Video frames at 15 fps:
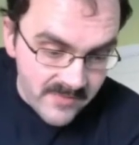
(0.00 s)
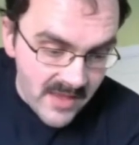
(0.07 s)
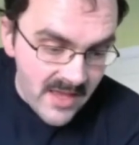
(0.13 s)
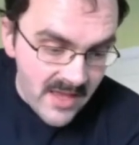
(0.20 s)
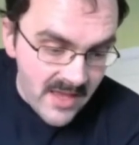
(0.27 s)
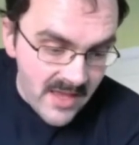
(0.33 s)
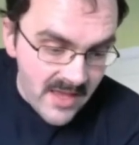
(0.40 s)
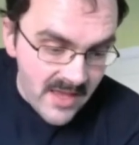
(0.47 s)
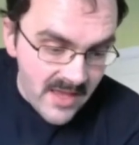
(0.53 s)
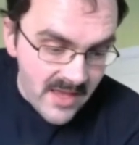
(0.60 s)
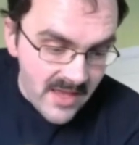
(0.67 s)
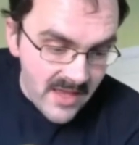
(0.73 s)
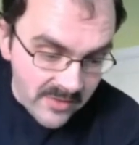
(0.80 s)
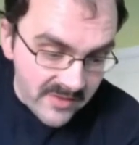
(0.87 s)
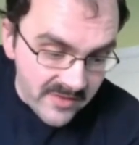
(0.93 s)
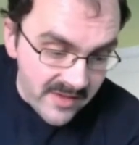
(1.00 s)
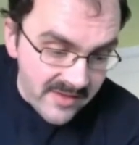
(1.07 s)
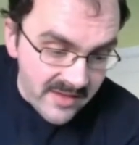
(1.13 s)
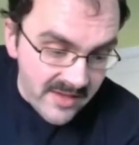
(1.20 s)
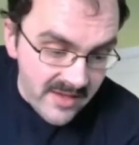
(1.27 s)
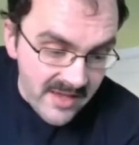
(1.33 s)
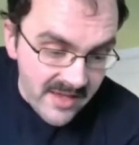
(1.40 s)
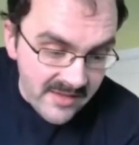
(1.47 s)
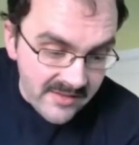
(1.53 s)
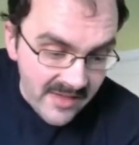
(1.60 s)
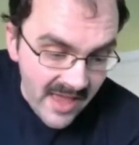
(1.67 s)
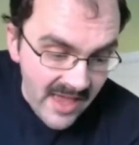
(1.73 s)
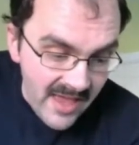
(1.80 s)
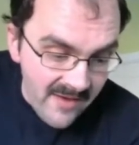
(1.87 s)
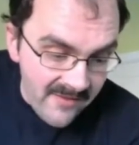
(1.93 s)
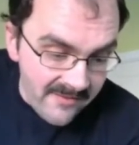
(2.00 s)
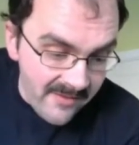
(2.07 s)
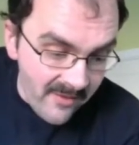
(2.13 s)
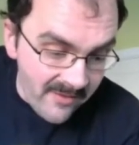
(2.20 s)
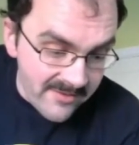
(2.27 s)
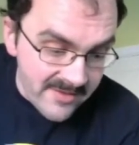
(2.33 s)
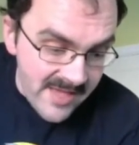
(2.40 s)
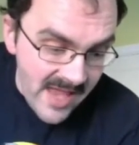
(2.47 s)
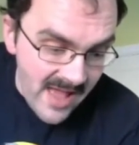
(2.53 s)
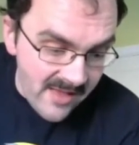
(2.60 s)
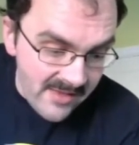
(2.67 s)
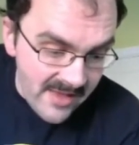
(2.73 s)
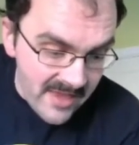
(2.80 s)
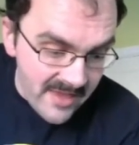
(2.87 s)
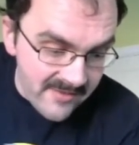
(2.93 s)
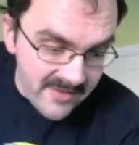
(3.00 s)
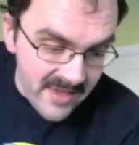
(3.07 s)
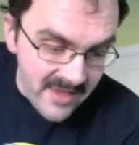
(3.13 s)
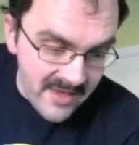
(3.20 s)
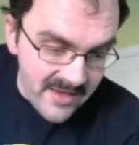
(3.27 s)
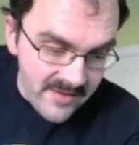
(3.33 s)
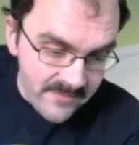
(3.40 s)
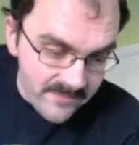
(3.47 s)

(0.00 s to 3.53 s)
And on both sides here is a orange L here and here,